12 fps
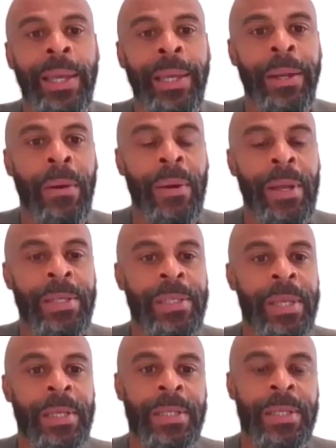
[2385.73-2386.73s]
you know
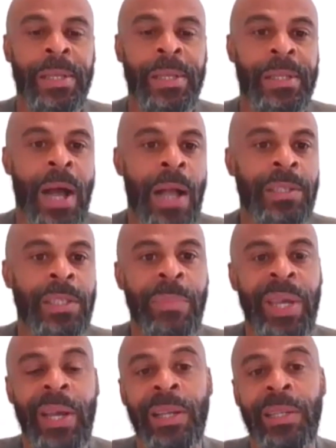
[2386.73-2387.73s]
it's it's it's constant
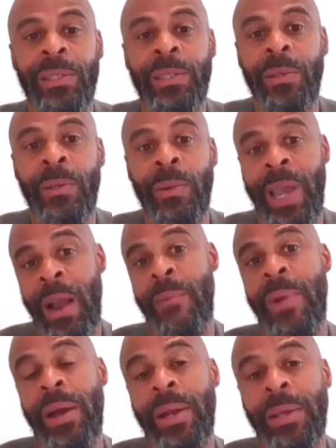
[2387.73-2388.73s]
because you care
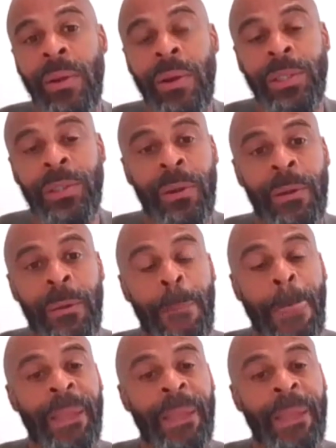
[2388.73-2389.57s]
about it you know it's your